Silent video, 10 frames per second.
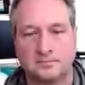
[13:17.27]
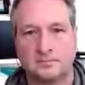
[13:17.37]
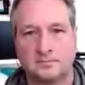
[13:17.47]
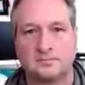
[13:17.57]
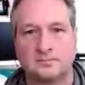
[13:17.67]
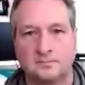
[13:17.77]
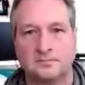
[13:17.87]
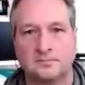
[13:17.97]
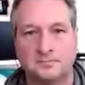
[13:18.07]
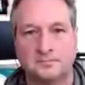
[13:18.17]

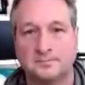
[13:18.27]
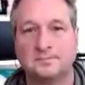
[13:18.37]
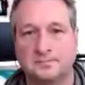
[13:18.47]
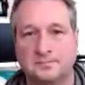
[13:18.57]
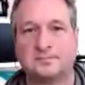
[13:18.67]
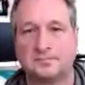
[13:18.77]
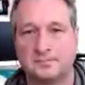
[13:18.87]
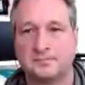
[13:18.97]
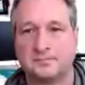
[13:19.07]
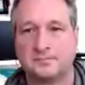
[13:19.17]

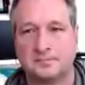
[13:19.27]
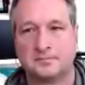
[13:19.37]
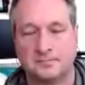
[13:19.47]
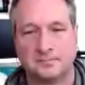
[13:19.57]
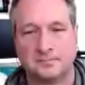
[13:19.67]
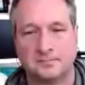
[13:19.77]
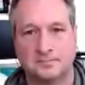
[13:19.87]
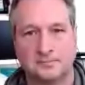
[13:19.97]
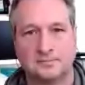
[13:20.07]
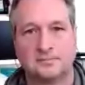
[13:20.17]

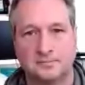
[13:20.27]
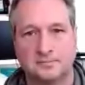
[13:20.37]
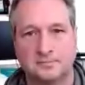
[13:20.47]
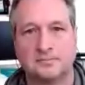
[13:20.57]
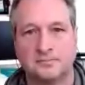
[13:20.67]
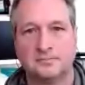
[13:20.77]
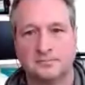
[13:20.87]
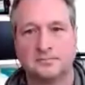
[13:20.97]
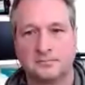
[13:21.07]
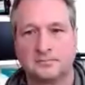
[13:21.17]

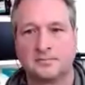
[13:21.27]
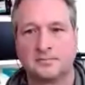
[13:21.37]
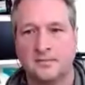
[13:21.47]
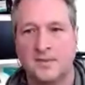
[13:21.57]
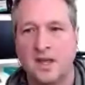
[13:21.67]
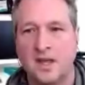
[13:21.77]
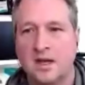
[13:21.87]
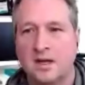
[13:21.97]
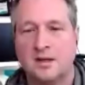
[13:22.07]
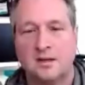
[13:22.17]

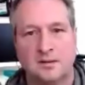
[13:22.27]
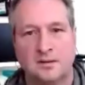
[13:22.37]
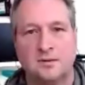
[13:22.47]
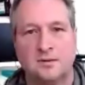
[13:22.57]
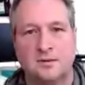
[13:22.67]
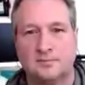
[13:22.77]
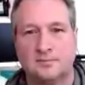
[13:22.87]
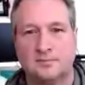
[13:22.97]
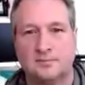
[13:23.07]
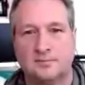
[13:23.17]

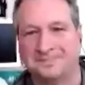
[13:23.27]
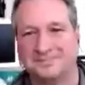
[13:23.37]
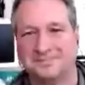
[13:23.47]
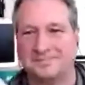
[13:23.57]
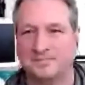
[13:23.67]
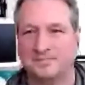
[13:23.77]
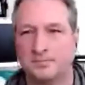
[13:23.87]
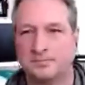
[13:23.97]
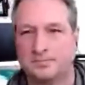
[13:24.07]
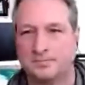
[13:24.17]

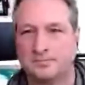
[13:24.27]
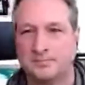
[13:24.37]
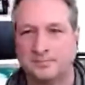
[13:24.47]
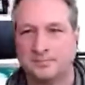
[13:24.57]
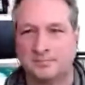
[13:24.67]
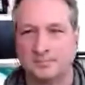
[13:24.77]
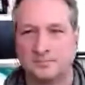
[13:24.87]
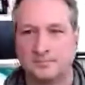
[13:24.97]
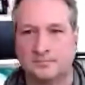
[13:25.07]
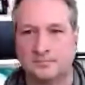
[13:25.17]
No words are spoken by the person on screen.